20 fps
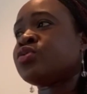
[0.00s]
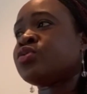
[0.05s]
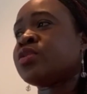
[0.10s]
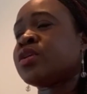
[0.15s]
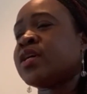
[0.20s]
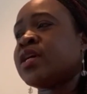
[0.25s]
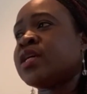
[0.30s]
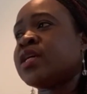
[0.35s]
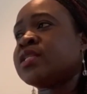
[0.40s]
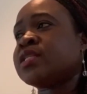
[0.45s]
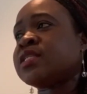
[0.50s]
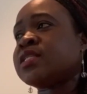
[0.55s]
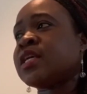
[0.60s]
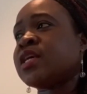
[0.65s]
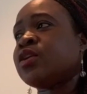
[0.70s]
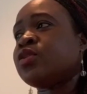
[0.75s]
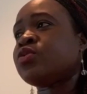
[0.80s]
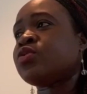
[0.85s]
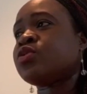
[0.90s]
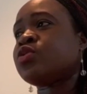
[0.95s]
is a
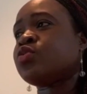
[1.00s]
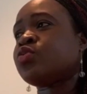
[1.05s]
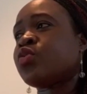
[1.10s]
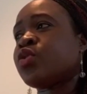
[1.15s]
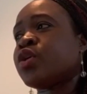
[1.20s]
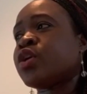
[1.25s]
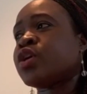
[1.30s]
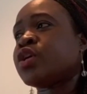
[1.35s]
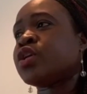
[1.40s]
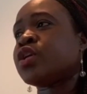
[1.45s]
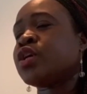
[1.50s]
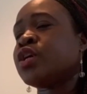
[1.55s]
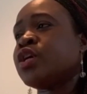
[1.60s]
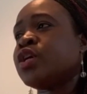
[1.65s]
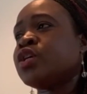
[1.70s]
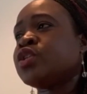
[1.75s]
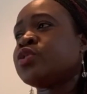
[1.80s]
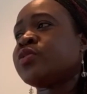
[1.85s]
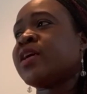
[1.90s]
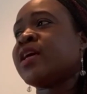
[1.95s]
good one
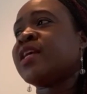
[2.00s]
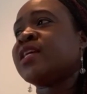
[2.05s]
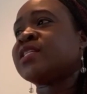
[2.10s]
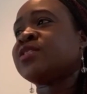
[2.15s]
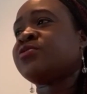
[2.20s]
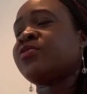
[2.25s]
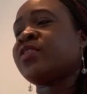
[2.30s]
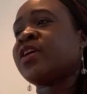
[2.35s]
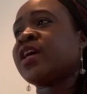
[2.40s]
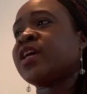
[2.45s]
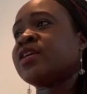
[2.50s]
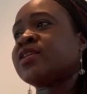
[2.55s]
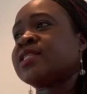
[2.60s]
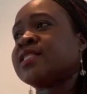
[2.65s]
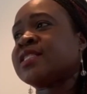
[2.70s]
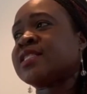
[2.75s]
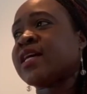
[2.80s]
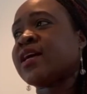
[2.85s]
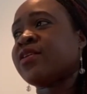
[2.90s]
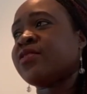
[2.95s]
to identify
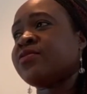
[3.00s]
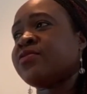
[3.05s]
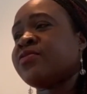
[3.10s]
yourself